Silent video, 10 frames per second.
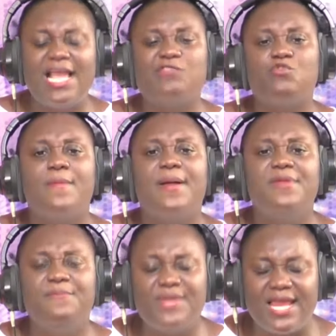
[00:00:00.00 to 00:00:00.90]
so ma
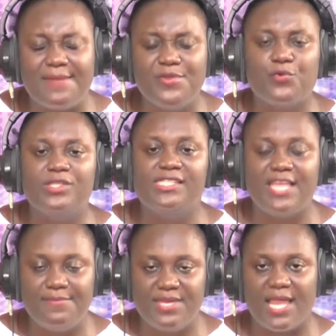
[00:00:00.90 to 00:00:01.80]
mi mpia na mi
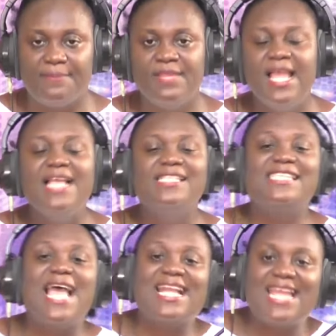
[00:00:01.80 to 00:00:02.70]
nkotie bi e
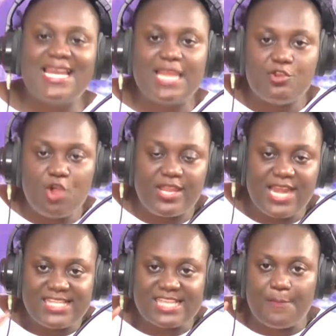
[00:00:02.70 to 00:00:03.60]
second e do
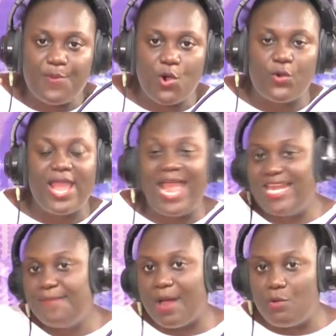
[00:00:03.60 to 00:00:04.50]
hine Japan
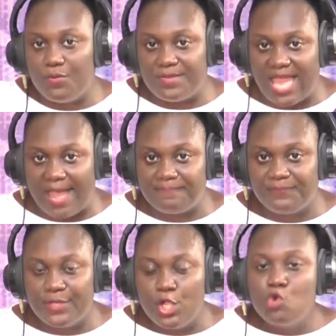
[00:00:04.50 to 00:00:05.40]
ene ba wo mia
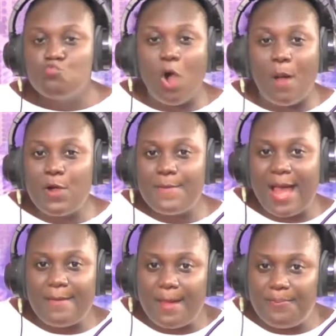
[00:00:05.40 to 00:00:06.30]
wa mo ba
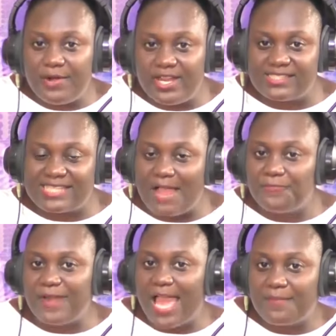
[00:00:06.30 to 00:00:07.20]
ba priest a
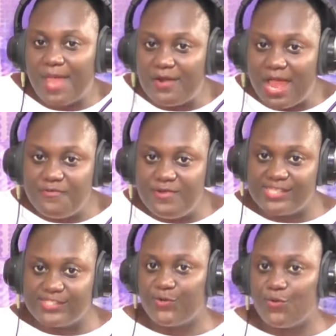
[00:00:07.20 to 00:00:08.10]
flag bearer
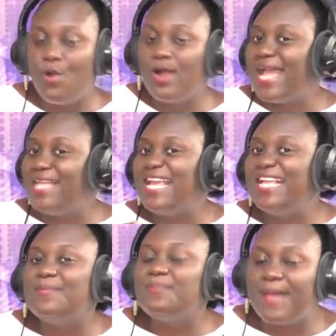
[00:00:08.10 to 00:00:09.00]
raise no mo kai say
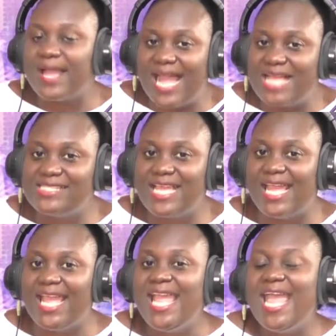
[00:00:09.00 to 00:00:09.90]
tp be ka
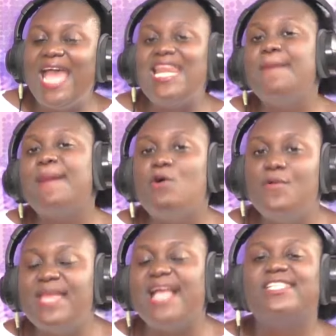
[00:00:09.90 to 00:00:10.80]
say ene ba wo
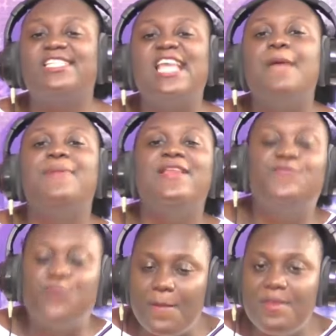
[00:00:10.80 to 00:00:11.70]
mia hyehye
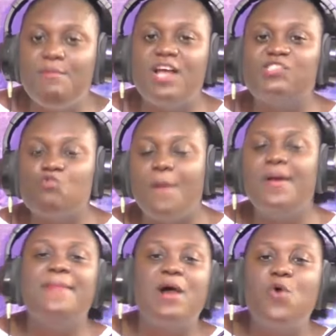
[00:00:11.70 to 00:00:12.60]
mpenifo bi boss wo
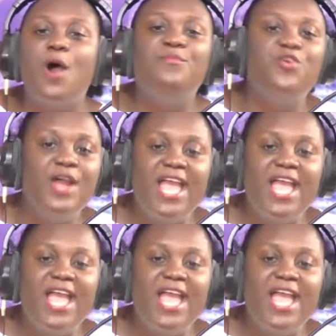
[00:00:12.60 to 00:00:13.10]
be ma wo mo